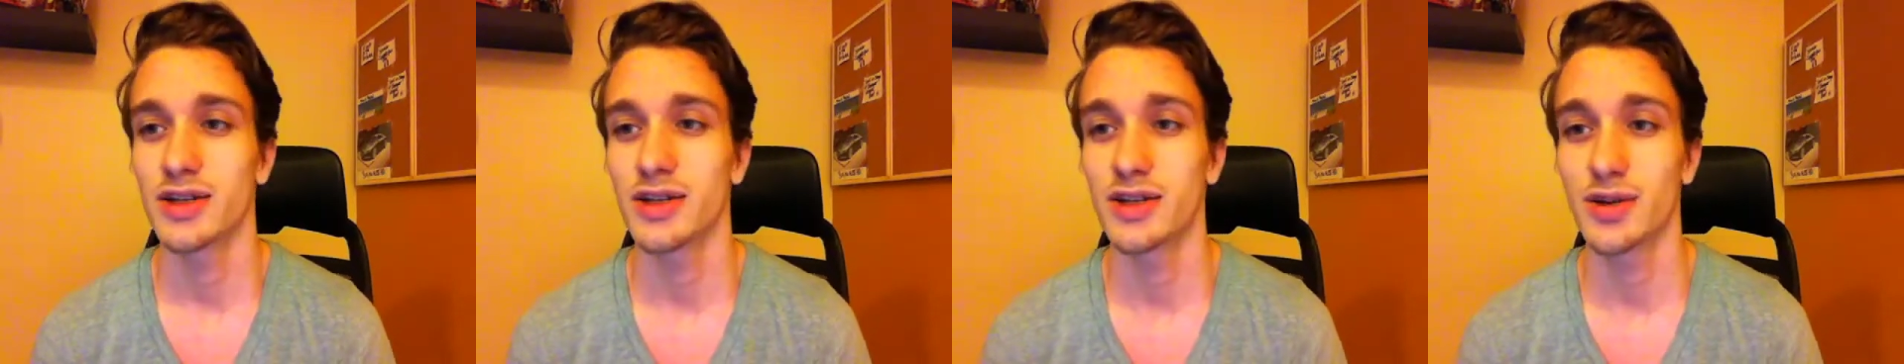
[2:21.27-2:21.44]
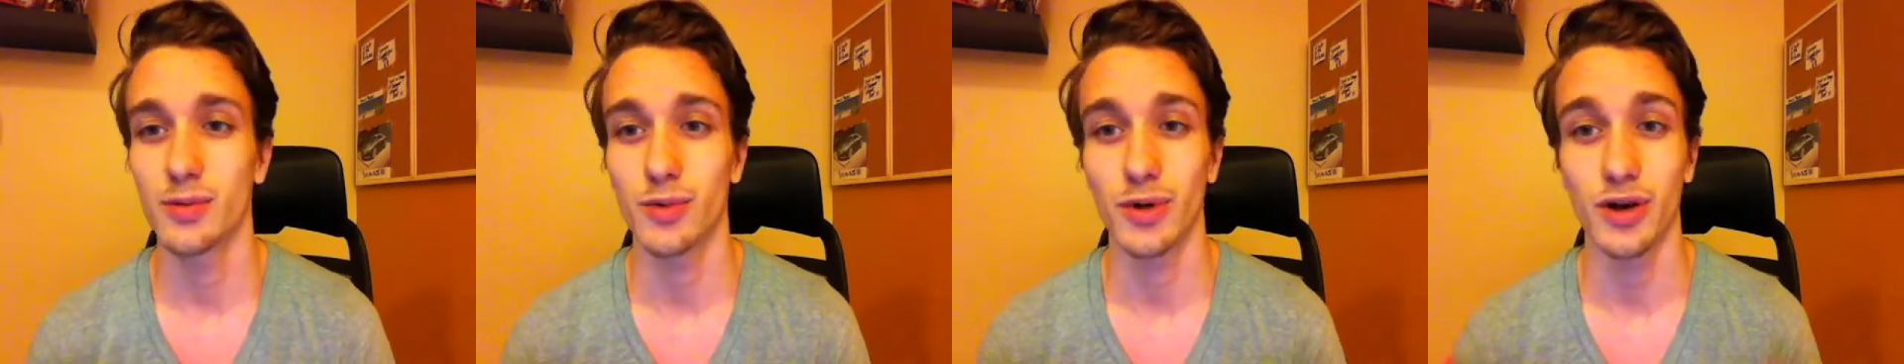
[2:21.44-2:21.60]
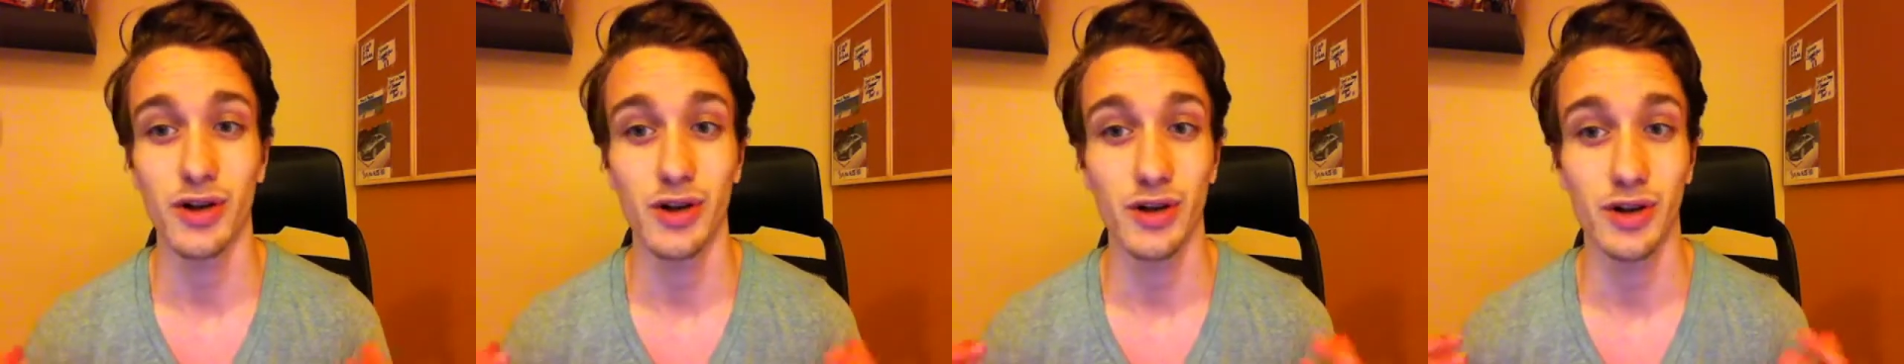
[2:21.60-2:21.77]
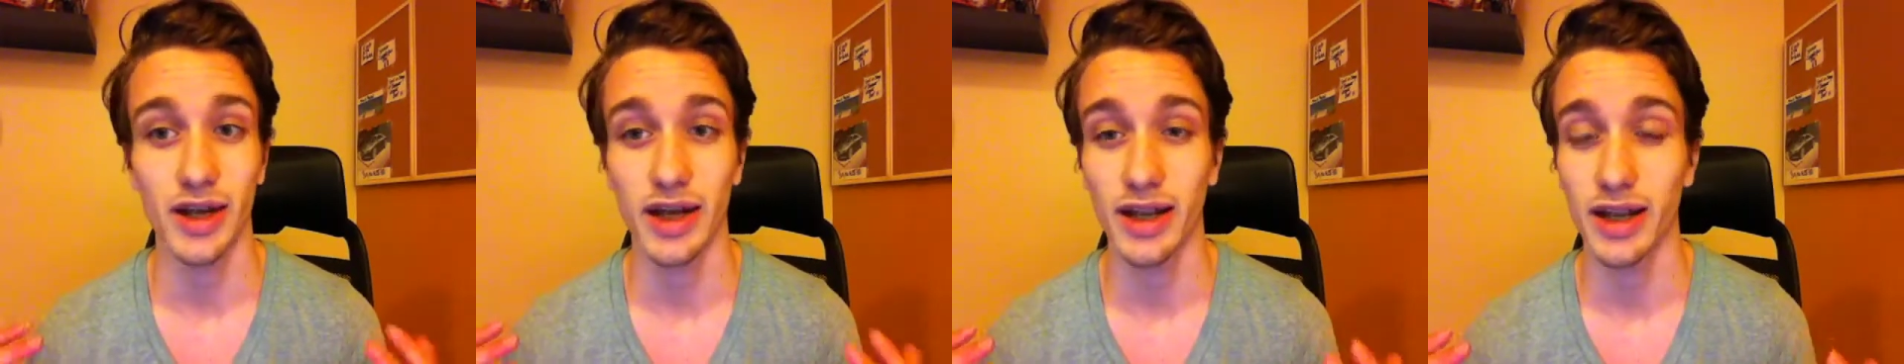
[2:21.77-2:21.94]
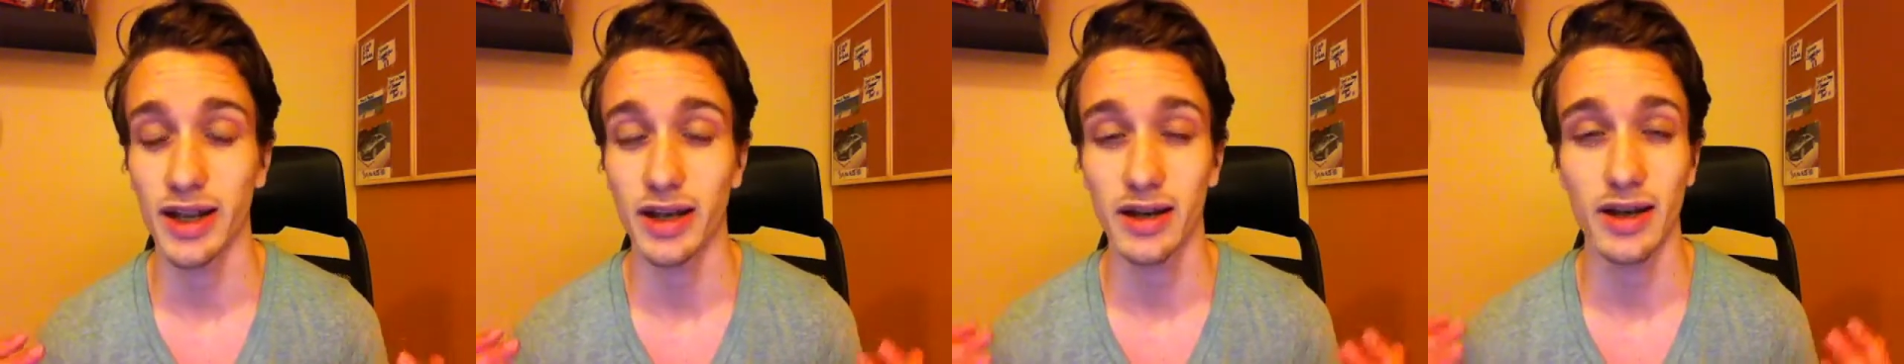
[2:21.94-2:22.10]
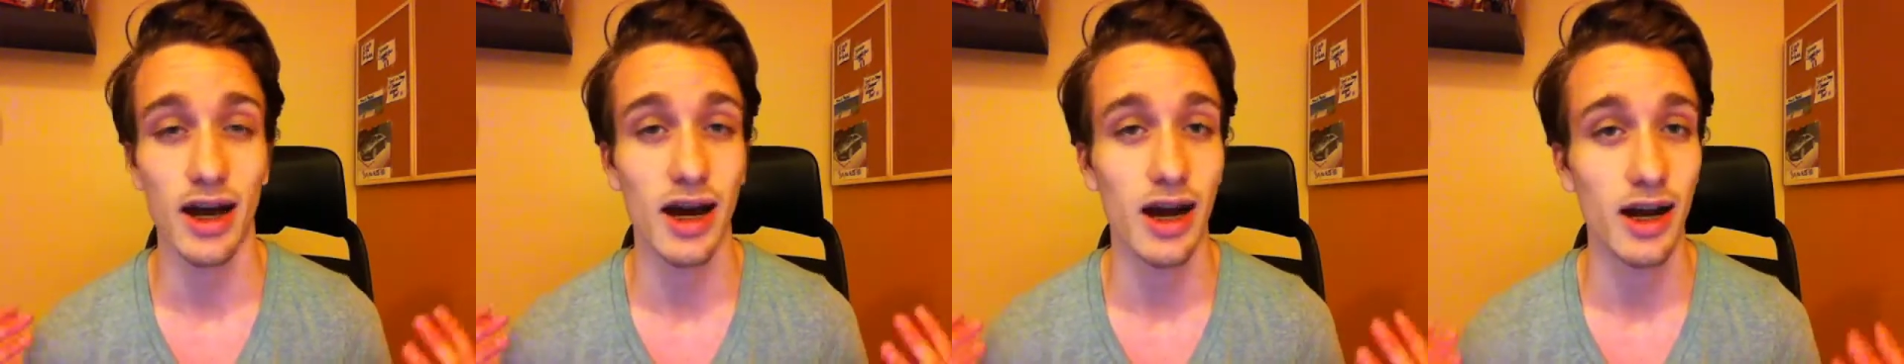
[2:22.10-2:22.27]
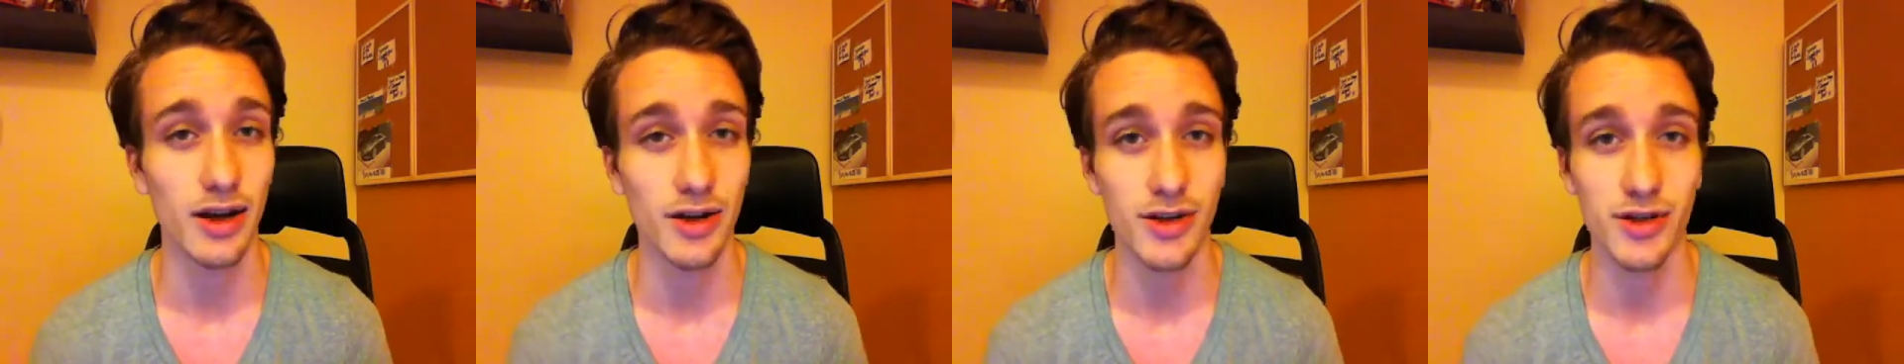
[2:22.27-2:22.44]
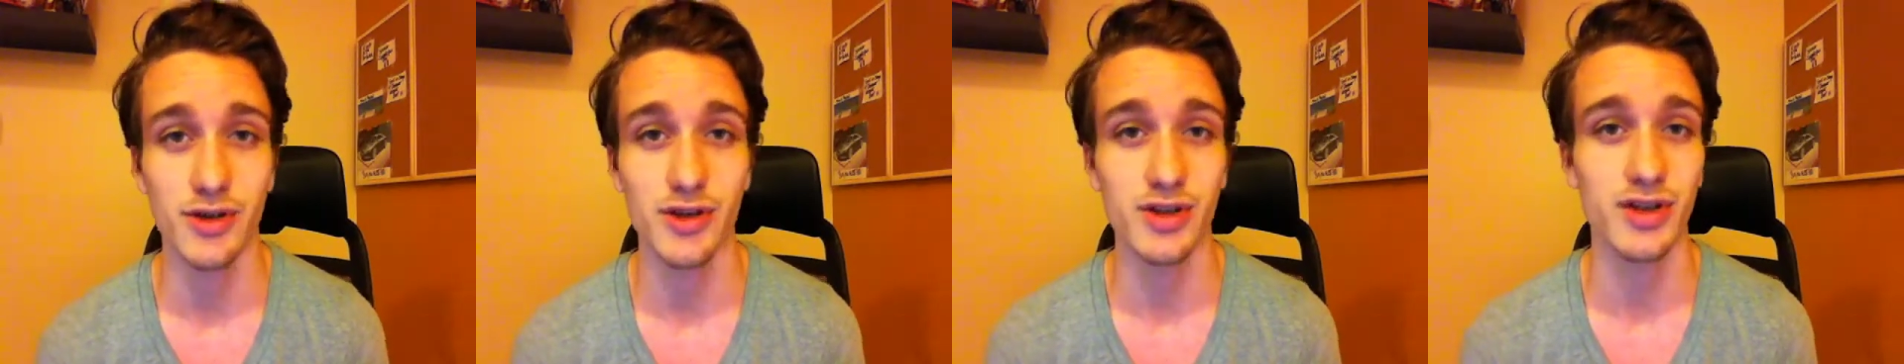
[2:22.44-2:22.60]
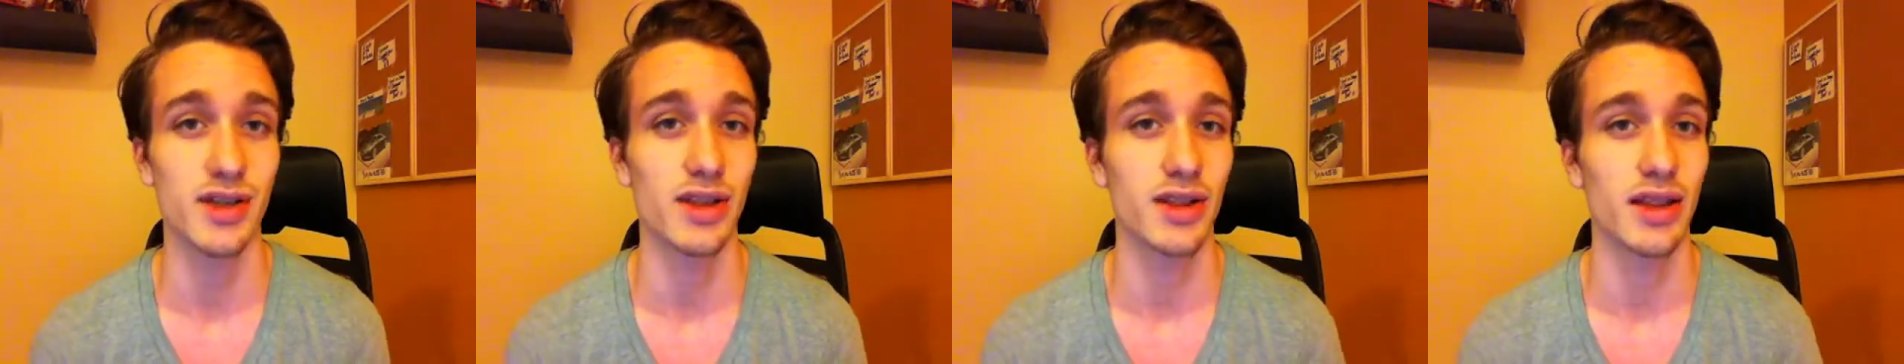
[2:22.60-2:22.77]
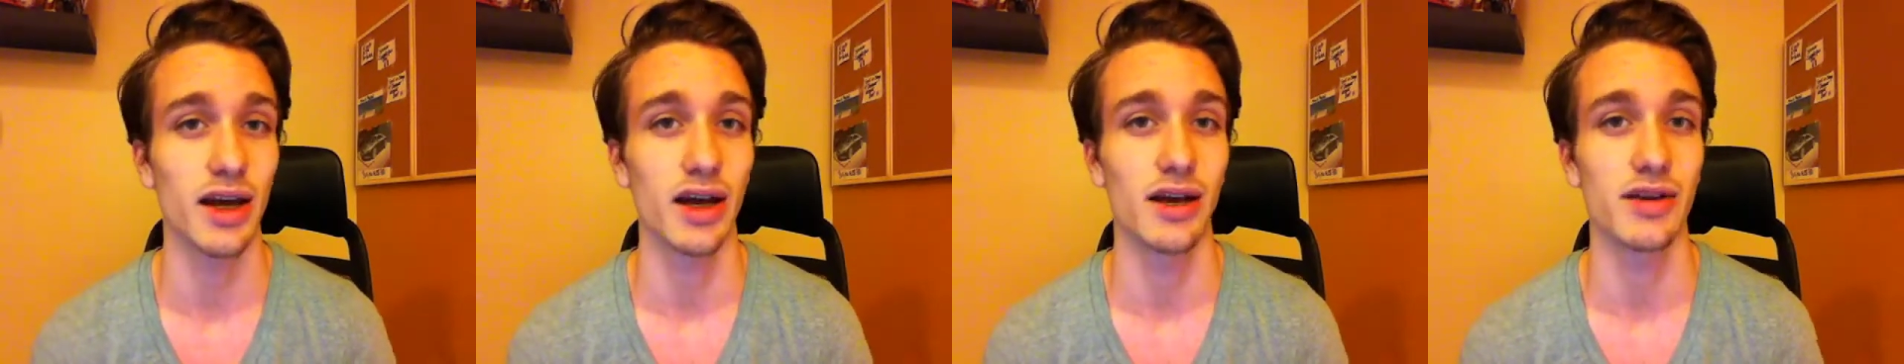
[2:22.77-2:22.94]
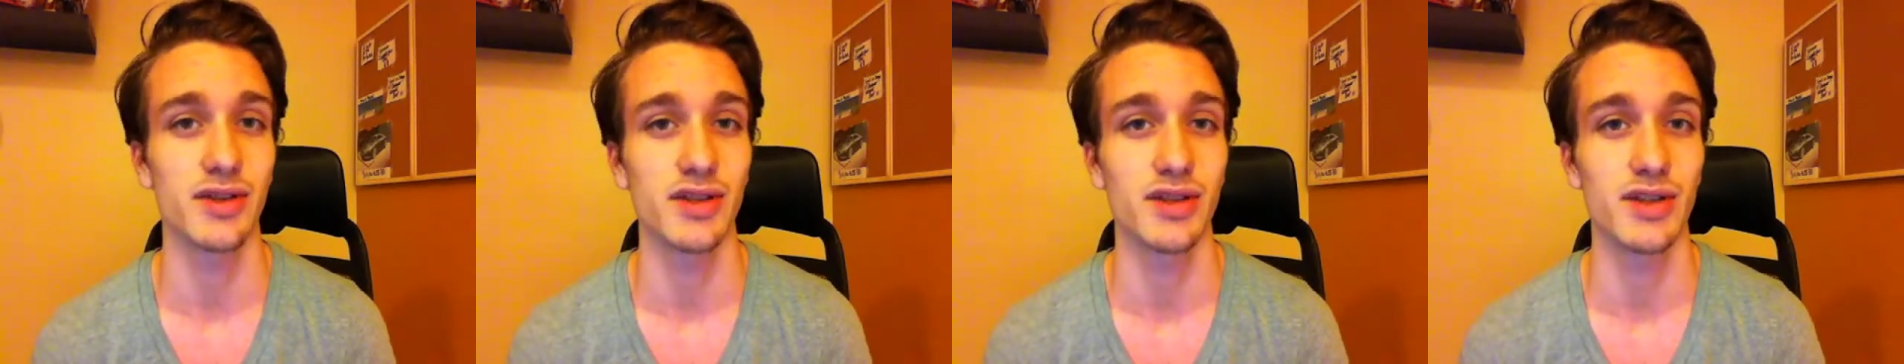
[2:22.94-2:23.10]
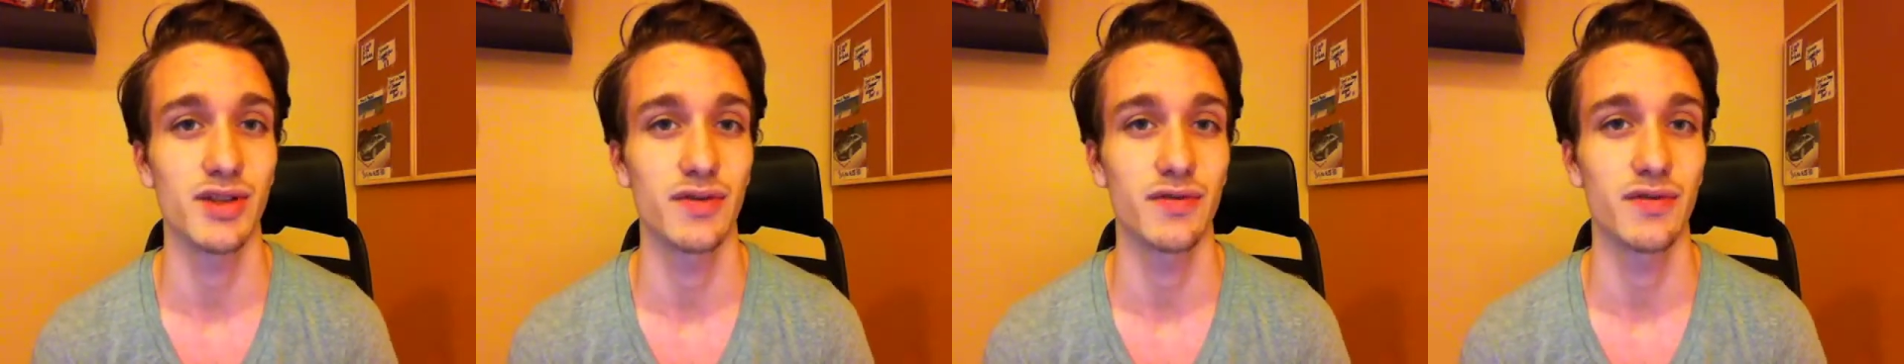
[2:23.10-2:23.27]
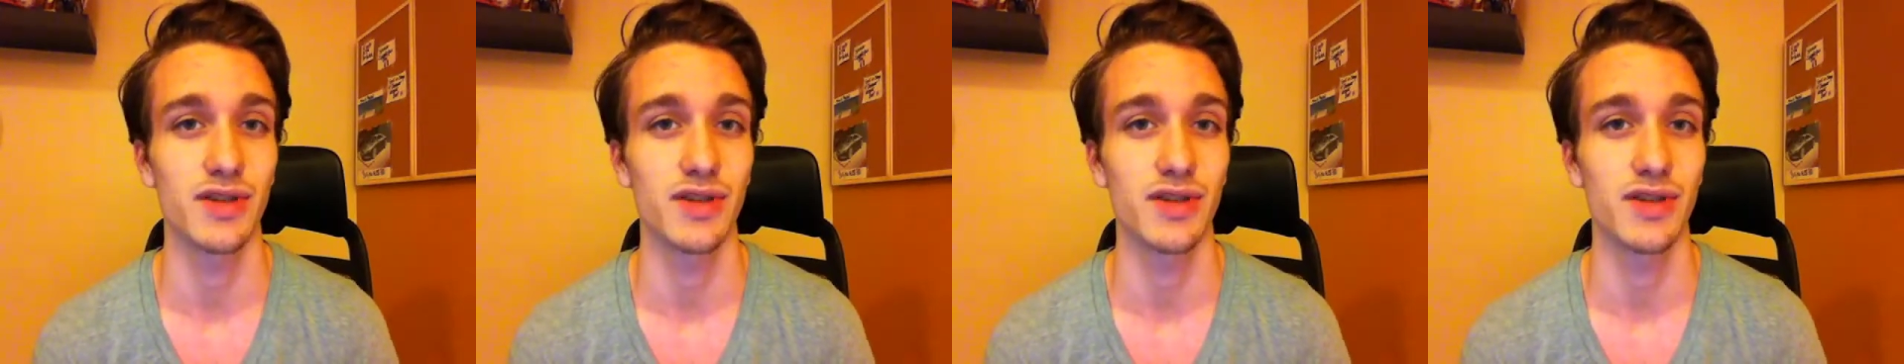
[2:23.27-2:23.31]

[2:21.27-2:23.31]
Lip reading: to where you're getting hundreds of thousands